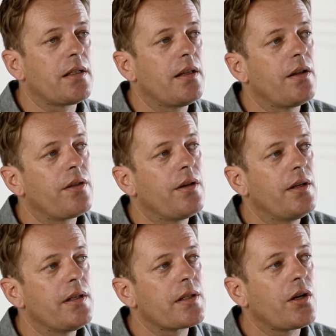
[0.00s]
And the third
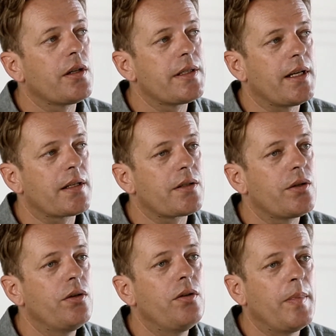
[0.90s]
is context,
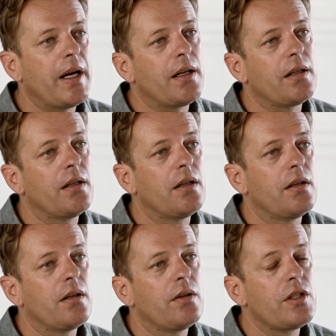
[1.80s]
who am I
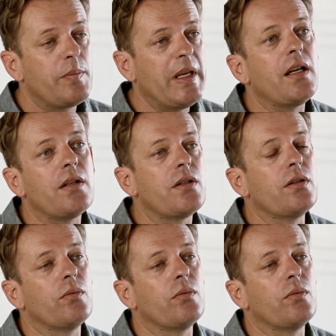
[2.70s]
speaking to?